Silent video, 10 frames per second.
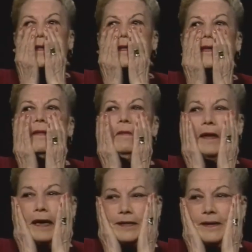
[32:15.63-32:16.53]
What
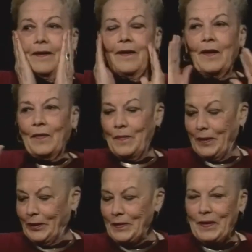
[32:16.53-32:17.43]
are yes. we to do?
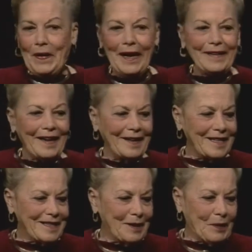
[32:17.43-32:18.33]
But you know, I, I just
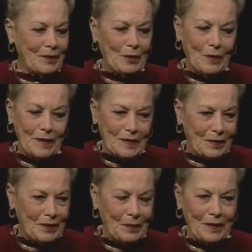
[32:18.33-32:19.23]
said, well, no one's
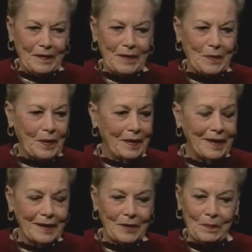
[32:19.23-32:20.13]
going to want this. But I
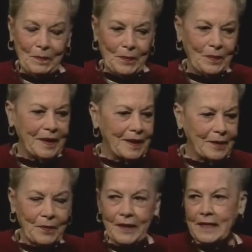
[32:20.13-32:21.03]
had 20,
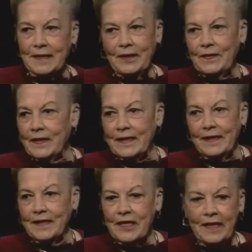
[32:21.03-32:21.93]
20 students
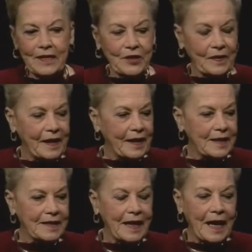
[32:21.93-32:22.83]
in each class,
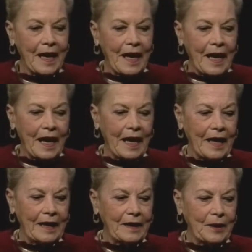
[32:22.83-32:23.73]

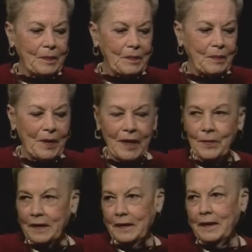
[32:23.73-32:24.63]
and um, Betty
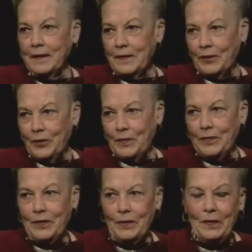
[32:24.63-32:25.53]
McAllister, whom you
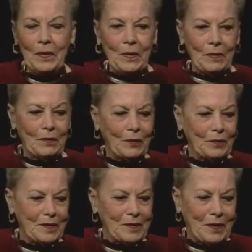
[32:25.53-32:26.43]
know, wrote
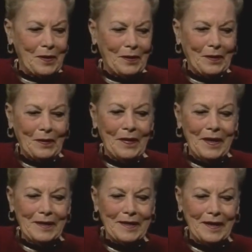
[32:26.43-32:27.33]
this article
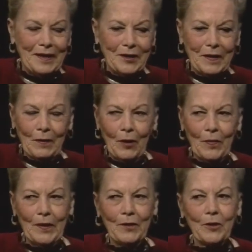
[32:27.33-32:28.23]
saying she called
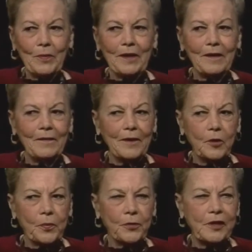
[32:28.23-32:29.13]
me her beloved
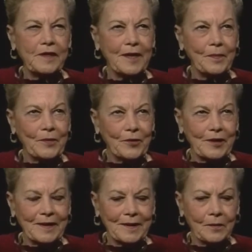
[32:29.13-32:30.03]
preceptress,
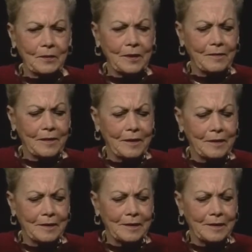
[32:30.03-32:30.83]
whatever that is.